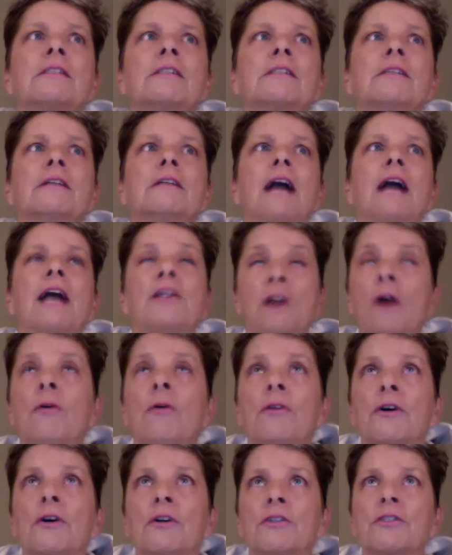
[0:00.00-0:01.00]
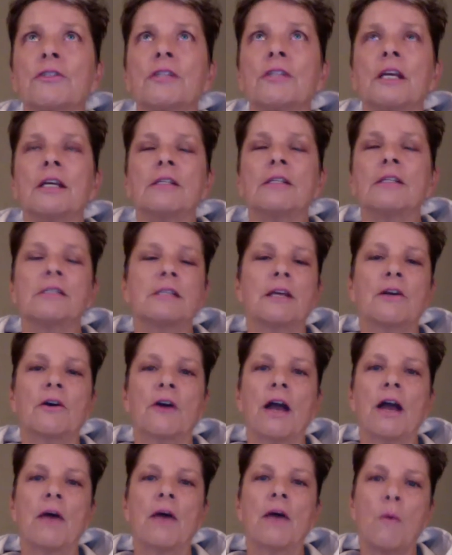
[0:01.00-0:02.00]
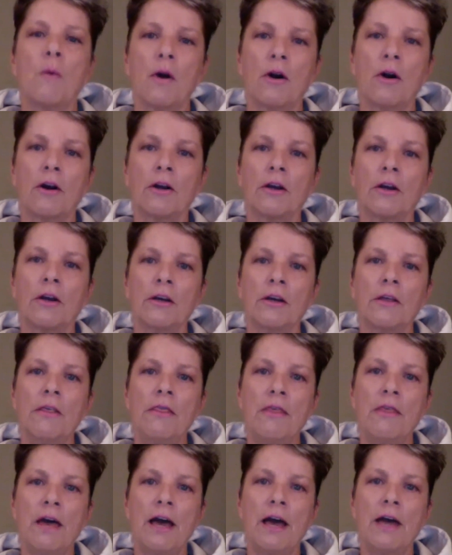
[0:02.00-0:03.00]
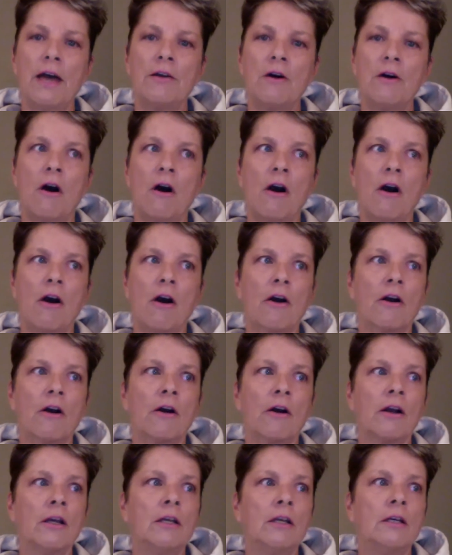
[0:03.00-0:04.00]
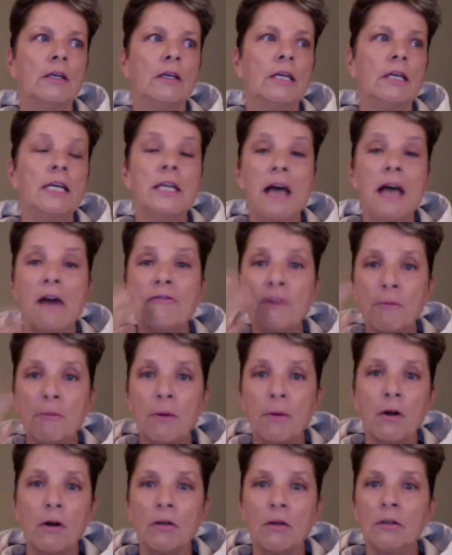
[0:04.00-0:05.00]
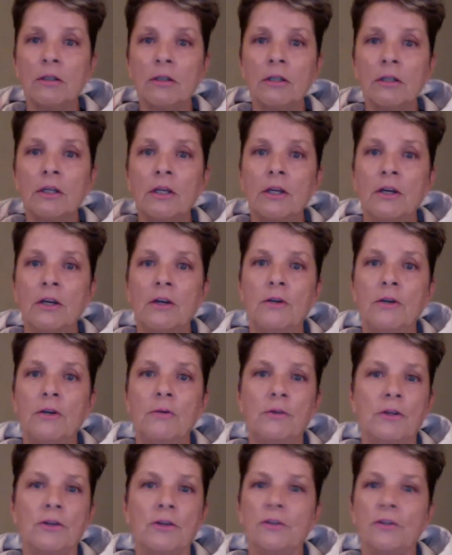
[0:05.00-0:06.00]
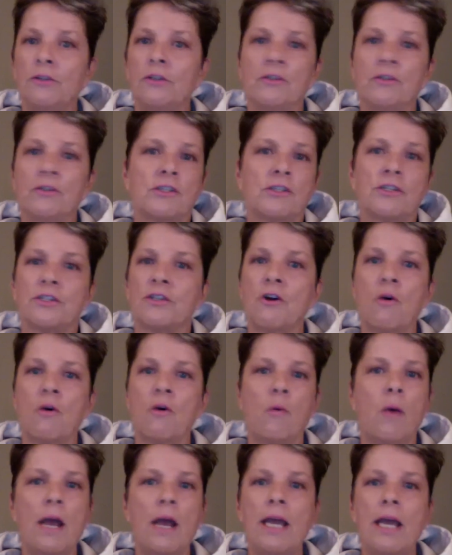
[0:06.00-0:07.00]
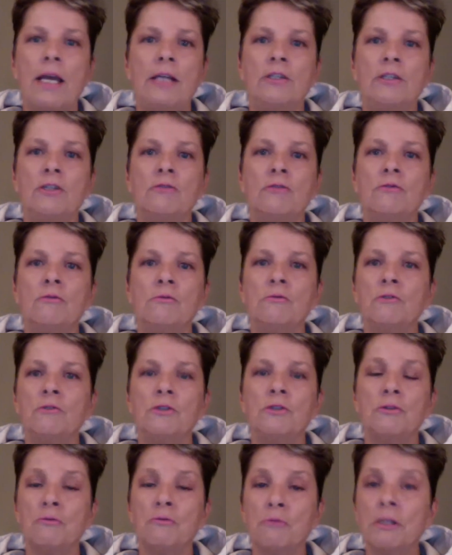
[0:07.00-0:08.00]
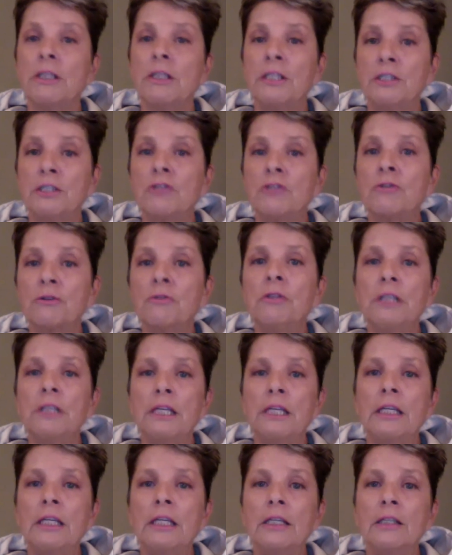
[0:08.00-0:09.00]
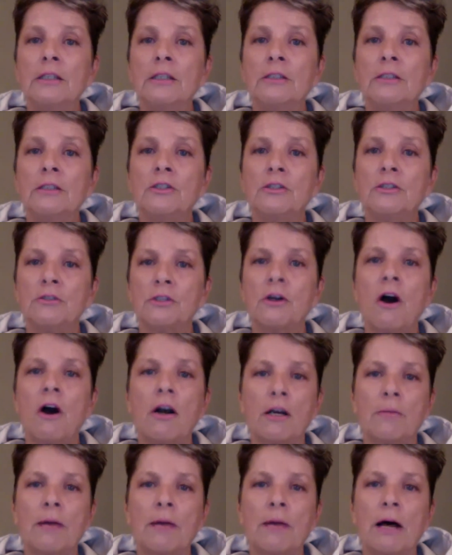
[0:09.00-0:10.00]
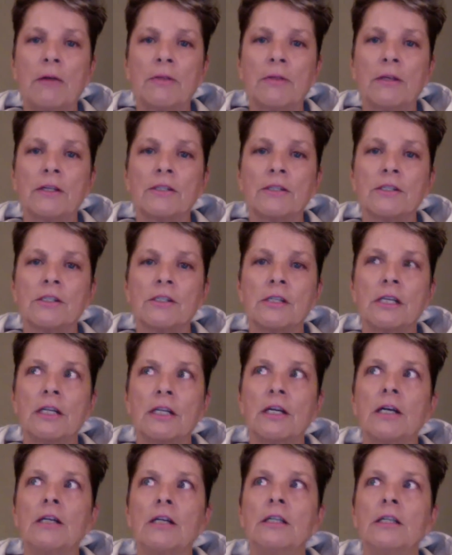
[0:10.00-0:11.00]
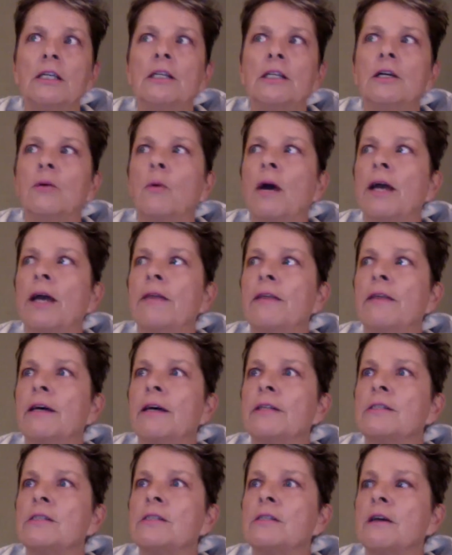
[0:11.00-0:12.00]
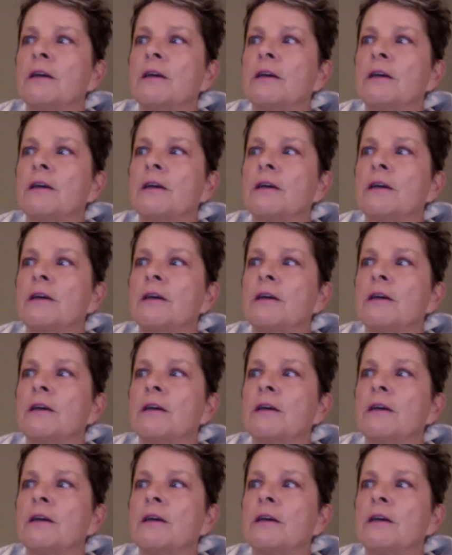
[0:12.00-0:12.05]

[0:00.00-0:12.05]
I know there's things that are at work that are ineffable. There's just no way to really truly to talk about this in a way that's